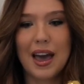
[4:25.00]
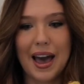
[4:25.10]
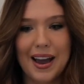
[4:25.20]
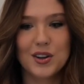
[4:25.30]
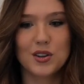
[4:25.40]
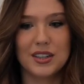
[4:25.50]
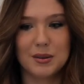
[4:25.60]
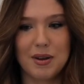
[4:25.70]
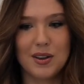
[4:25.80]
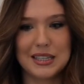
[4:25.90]
actually
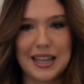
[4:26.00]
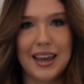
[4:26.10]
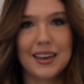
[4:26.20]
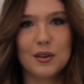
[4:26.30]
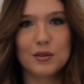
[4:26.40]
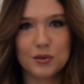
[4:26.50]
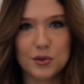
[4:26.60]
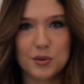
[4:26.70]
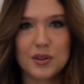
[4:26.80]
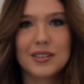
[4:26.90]
smells like
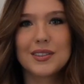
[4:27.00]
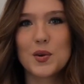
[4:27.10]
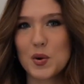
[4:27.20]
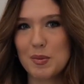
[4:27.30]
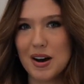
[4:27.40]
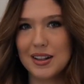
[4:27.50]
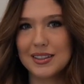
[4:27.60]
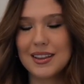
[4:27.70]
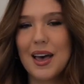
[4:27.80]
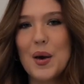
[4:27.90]
food
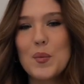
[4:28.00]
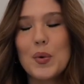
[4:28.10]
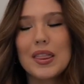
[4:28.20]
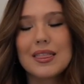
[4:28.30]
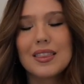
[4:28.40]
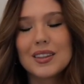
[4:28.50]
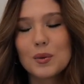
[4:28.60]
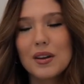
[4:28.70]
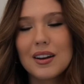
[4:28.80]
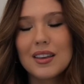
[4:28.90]
gourmands. But this
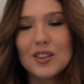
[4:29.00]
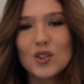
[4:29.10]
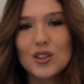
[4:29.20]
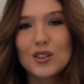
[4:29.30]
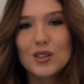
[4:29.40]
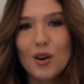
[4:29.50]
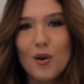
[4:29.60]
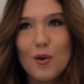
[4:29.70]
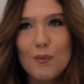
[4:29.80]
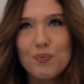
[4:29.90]
one is just
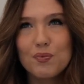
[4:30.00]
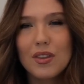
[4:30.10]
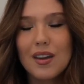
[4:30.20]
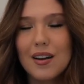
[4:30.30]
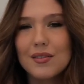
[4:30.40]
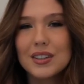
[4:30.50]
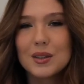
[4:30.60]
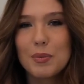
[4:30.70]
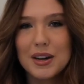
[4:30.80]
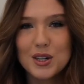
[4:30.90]
so kind of
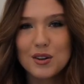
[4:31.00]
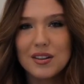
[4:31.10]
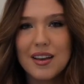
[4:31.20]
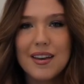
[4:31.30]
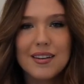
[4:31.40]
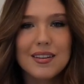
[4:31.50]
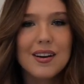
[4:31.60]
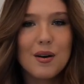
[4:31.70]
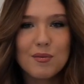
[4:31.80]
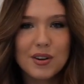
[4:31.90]
special and
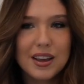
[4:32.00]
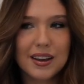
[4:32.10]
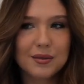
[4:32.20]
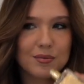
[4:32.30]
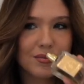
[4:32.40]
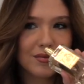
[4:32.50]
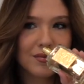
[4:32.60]
comforting.